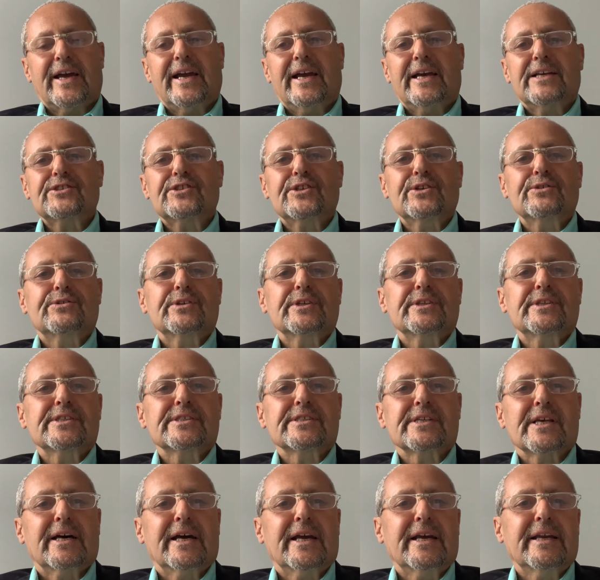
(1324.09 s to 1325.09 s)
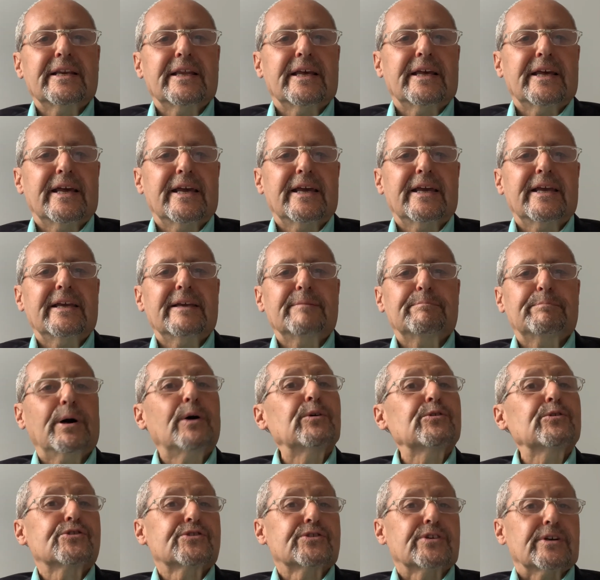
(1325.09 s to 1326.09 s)
asked you to design a
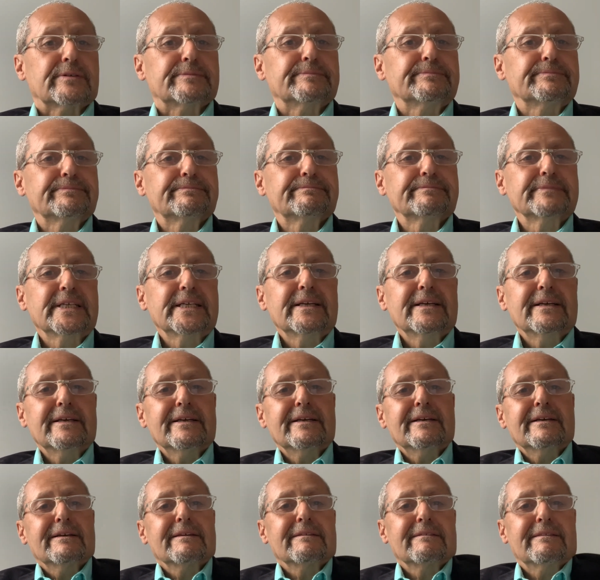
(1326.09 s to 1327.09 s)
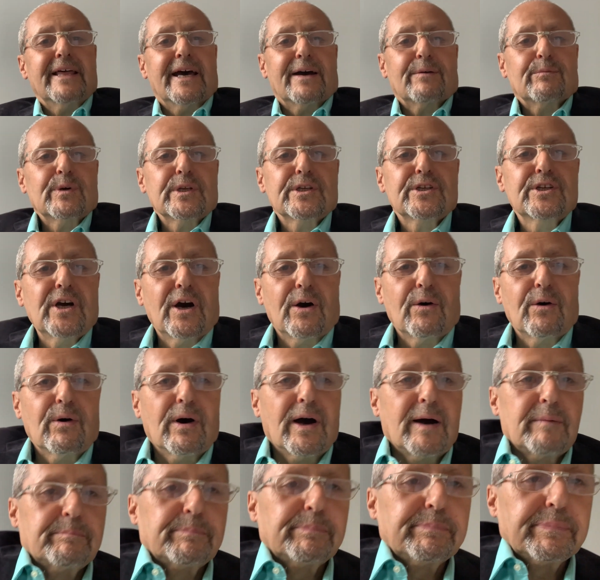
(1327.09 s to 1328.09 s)
poster that would go
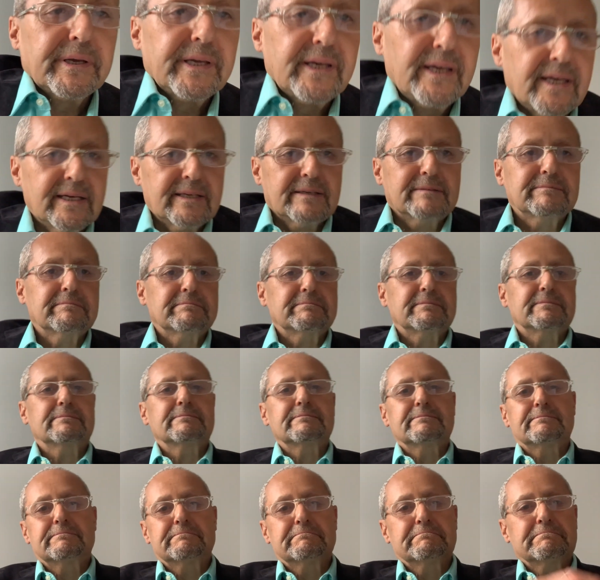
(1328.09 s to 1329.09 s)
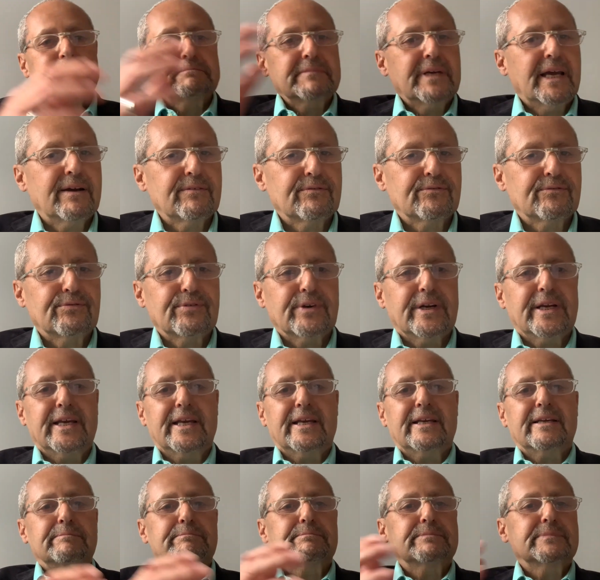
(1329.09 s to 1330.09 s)
up in
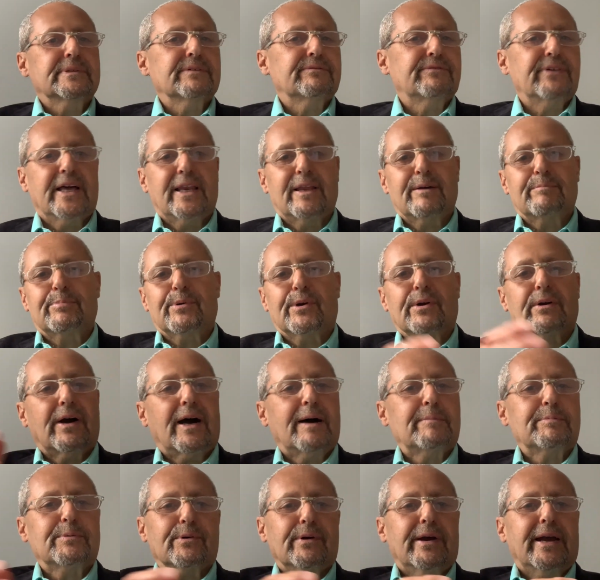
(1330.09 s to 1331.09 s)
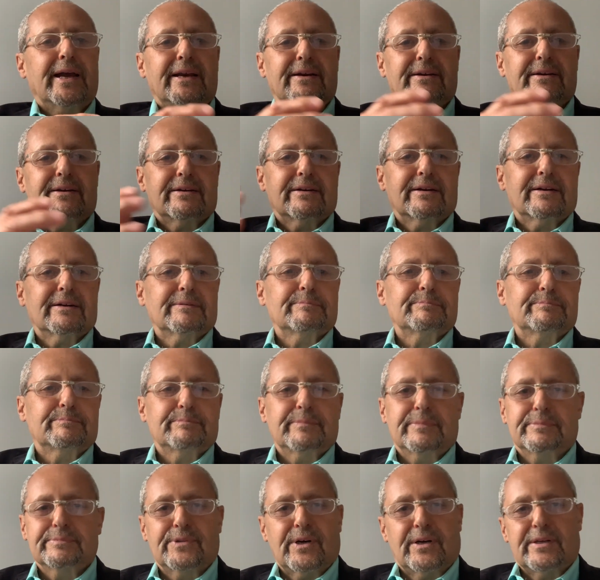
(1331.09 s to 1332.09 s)
every developer, operator,
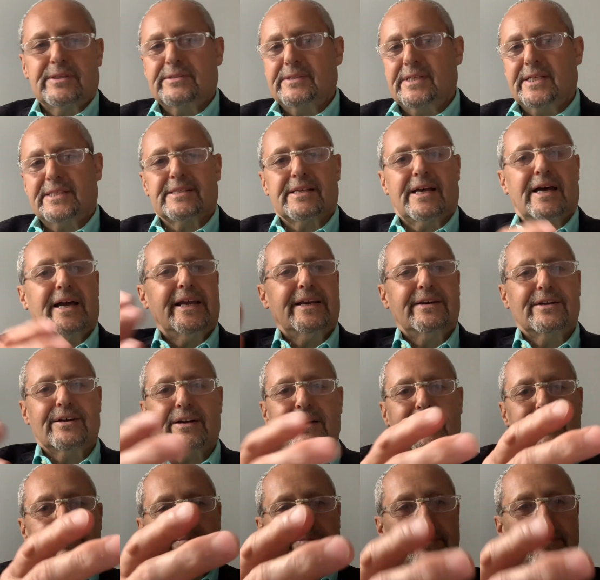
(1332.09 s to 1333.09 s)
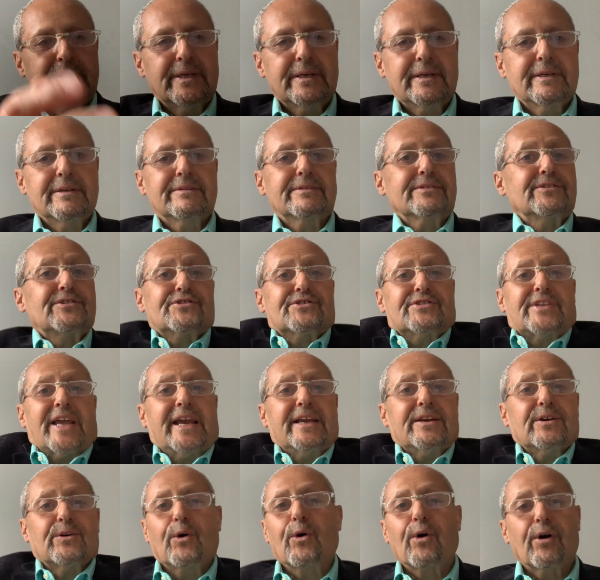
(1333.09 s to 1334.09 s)
designer,
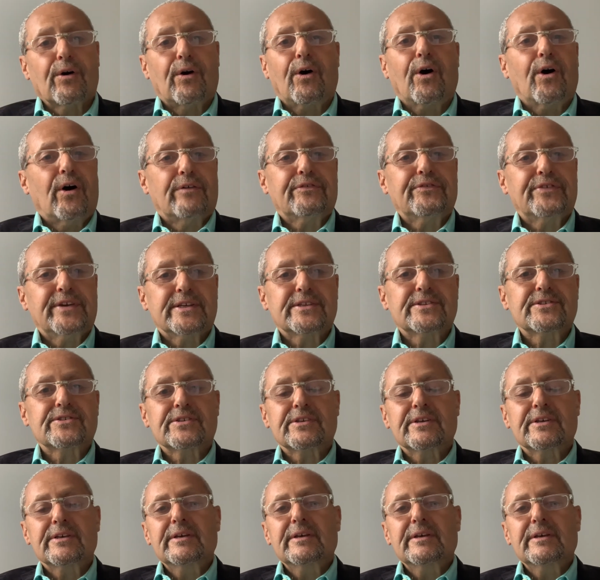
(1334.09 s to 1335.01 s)
state or office